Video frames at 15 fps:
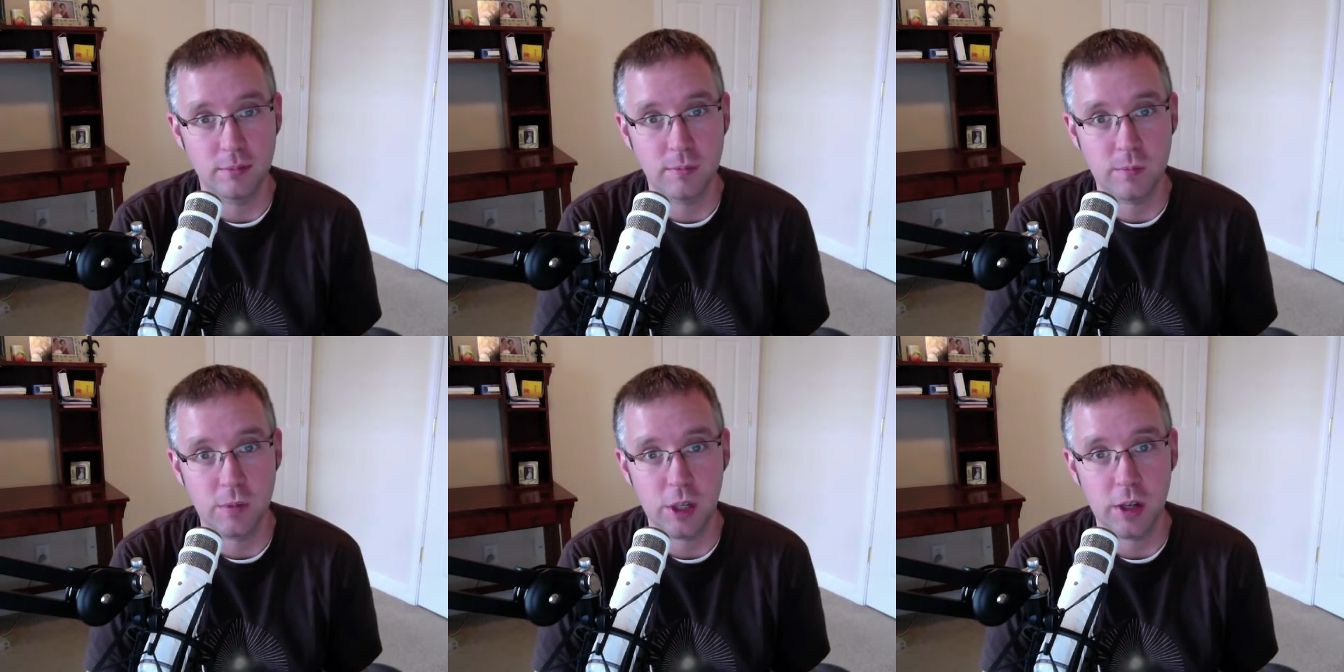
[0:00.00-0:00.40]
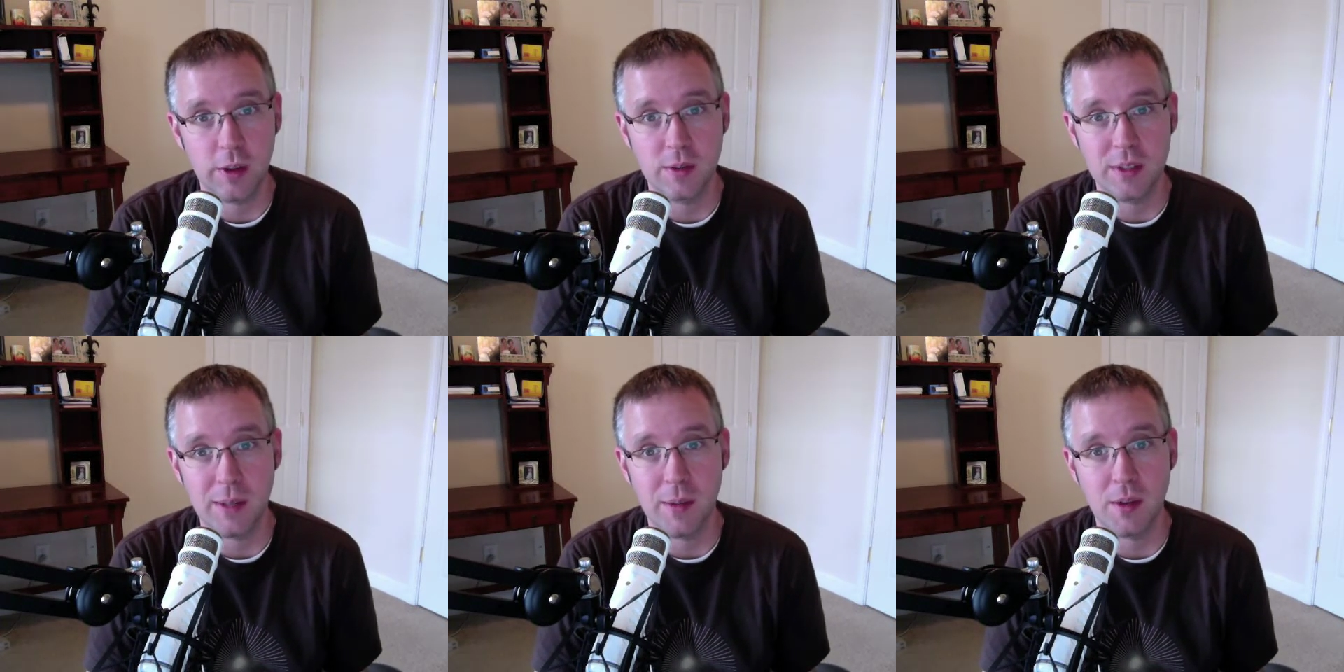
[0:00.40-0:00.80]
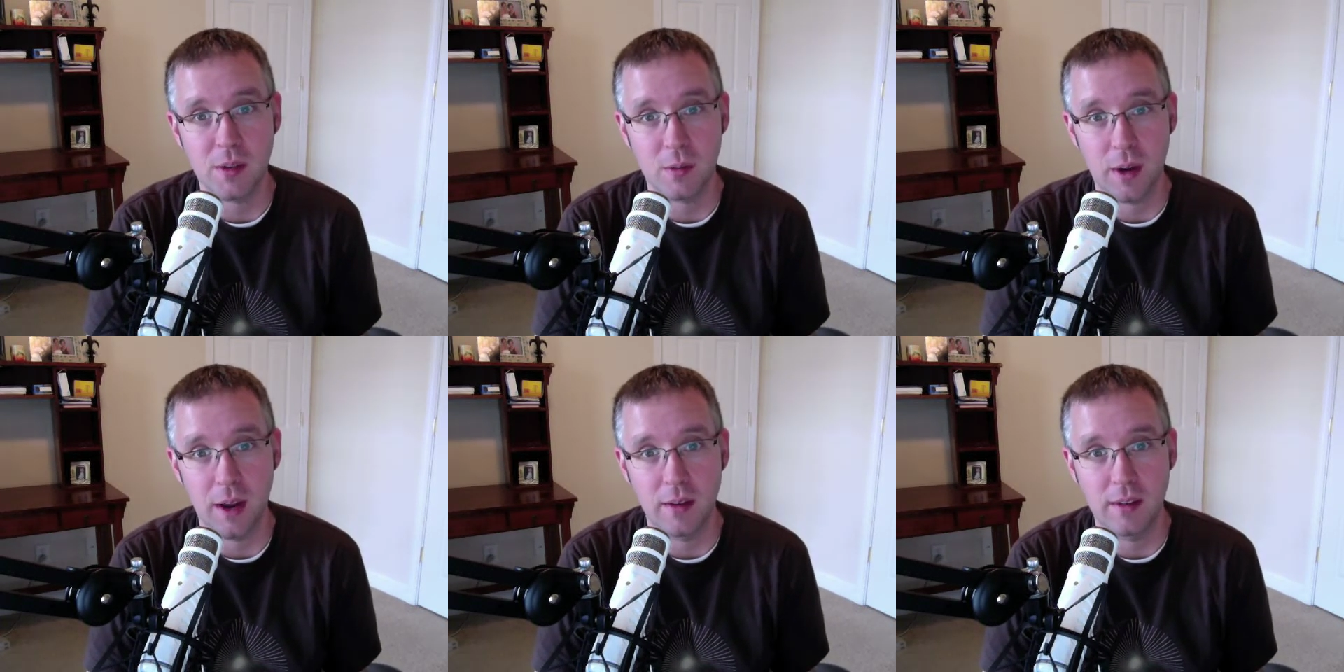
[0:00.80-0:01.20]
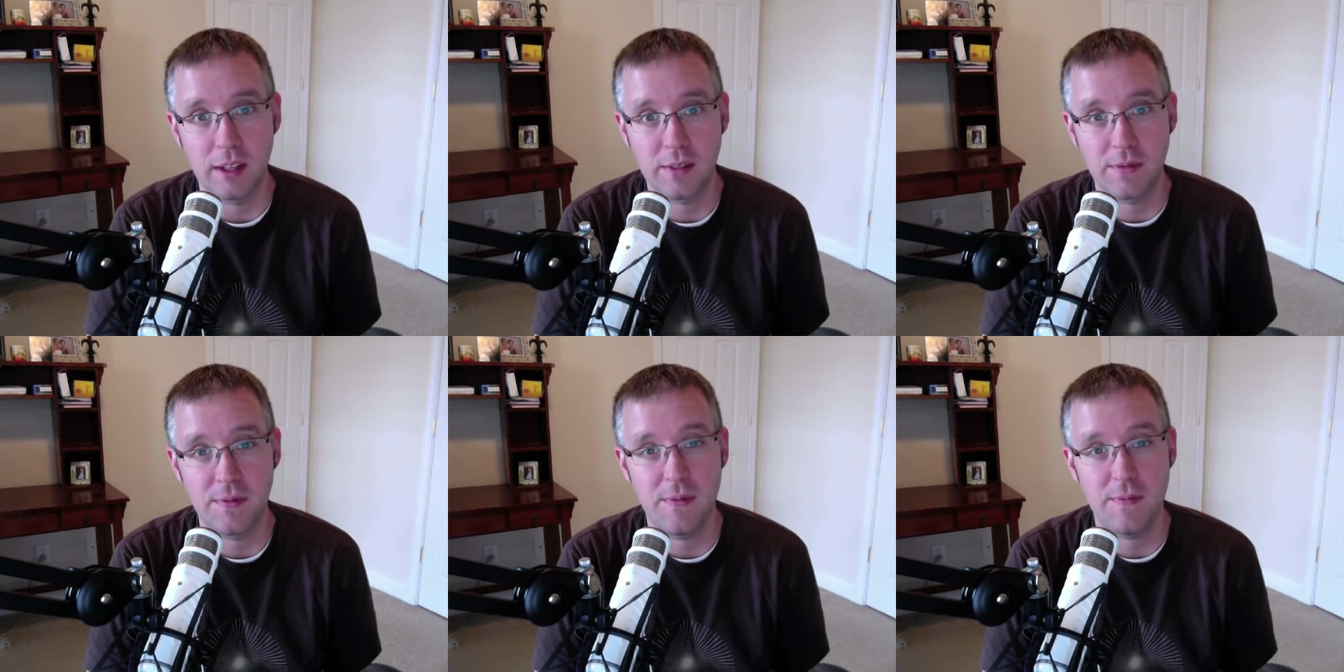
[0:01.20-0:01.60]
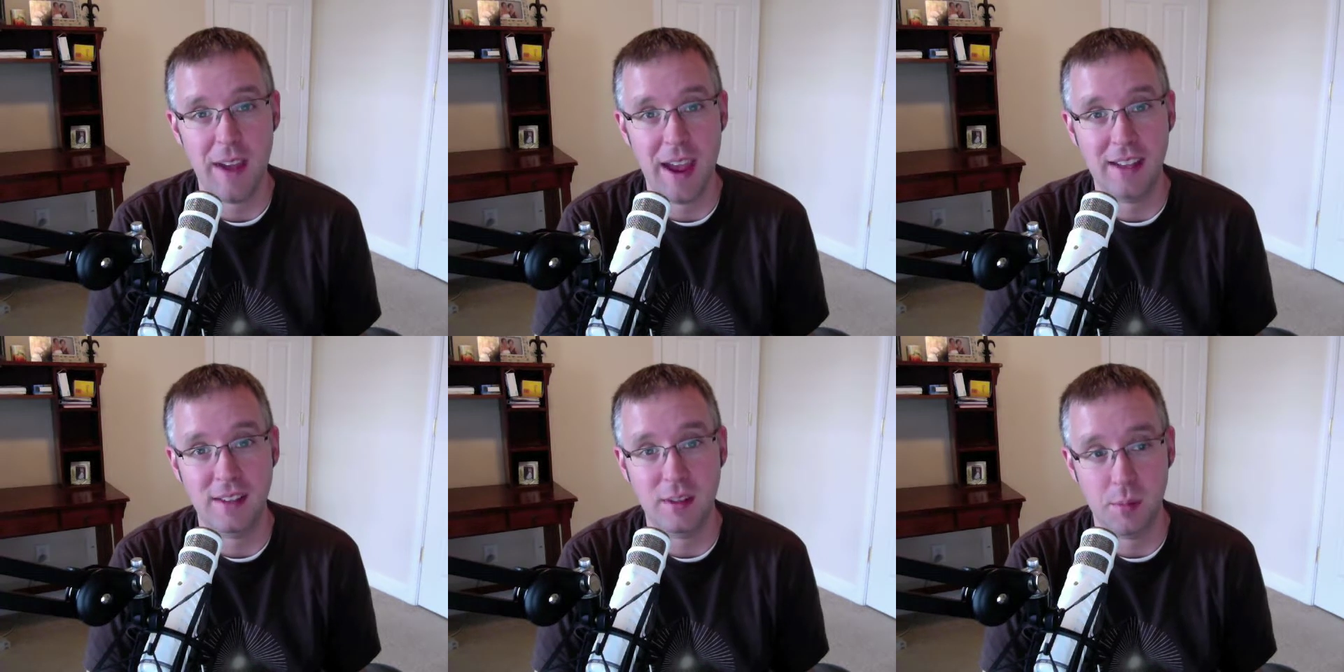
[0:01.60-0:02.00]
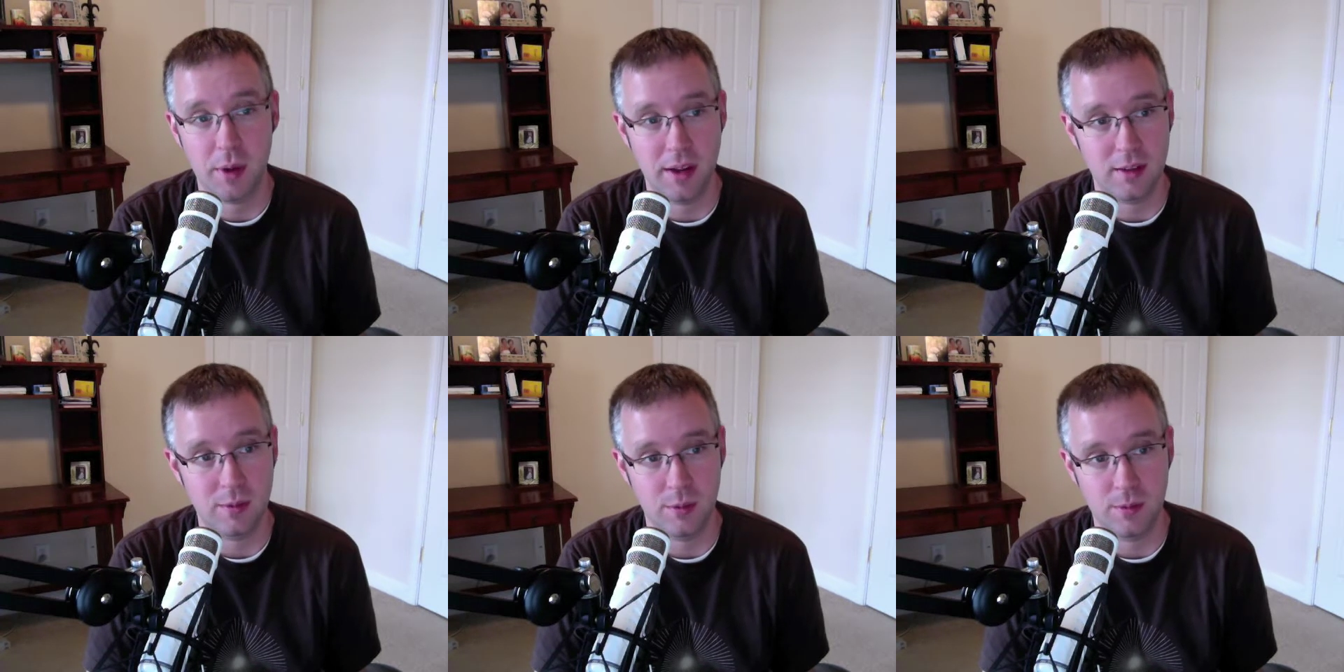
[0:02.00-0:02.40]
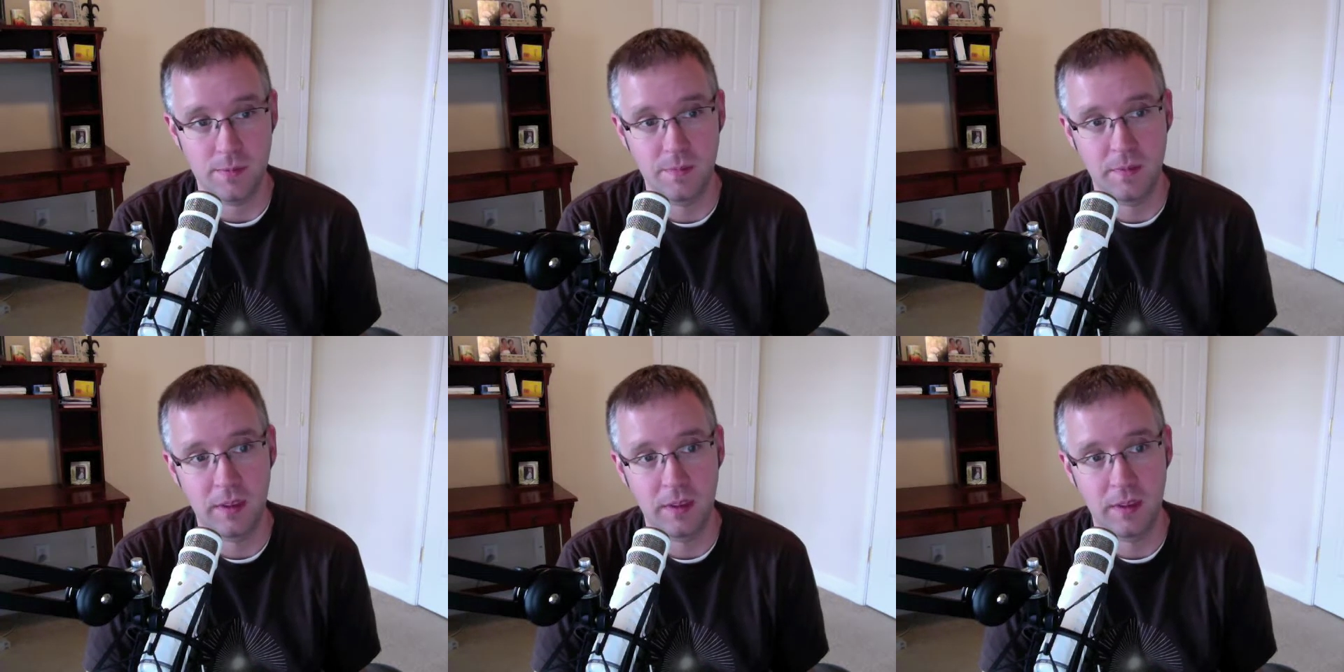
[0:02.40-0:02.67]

turning those emails around as fast as possible.